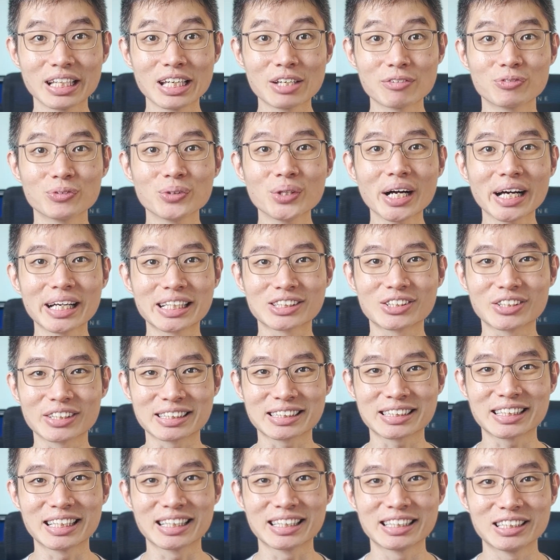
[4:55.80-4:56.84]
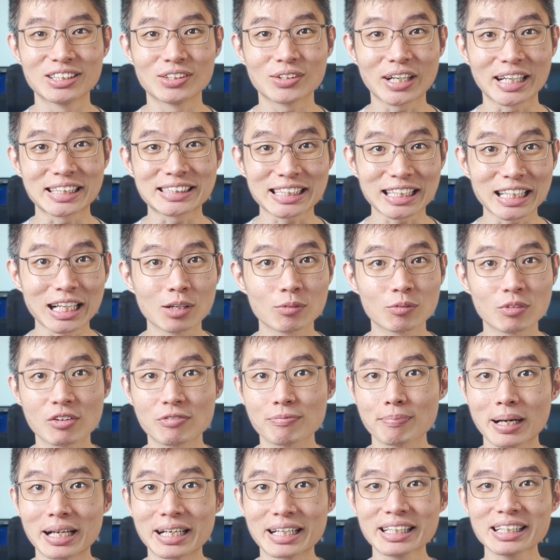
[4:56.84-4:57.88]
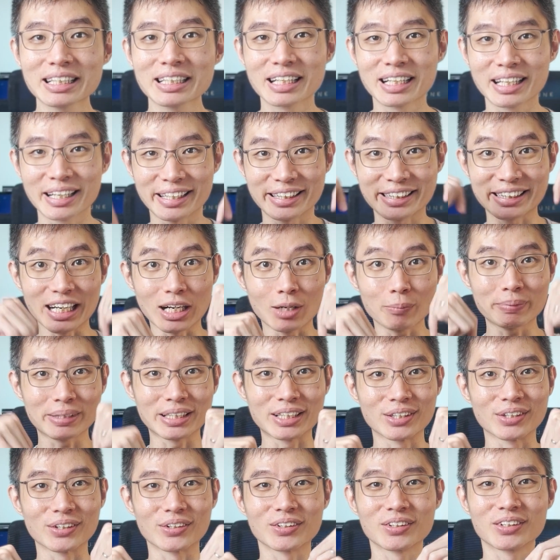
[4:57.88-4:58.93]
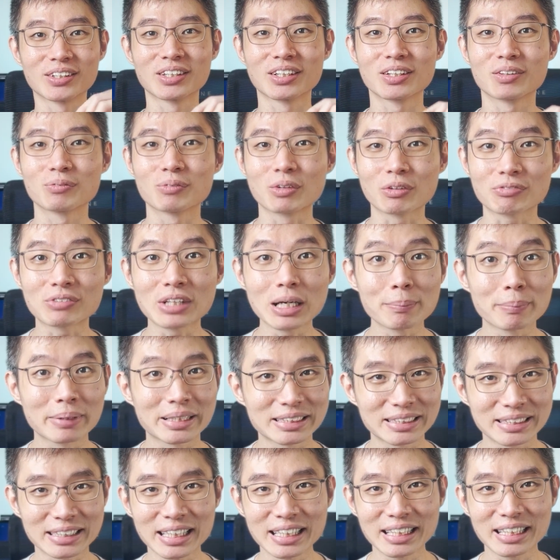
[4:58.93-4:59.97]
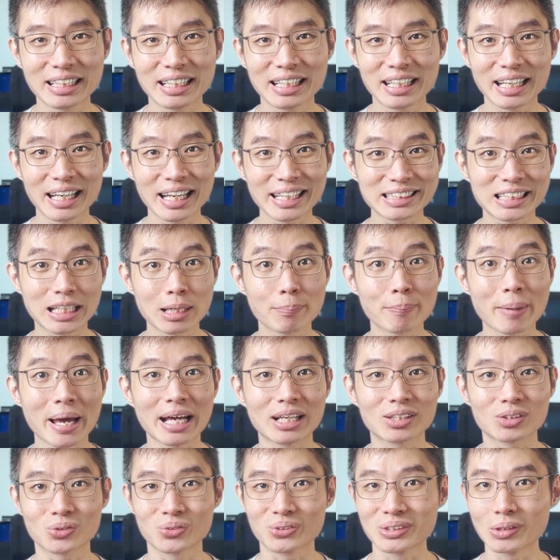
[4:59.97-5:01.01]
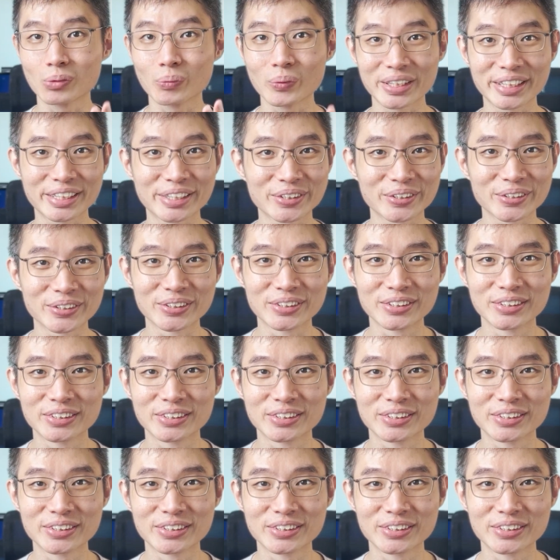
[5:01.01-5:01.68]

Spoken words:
if you're interested, you can sign up with my link down below. With that being said, Let's get back to the video.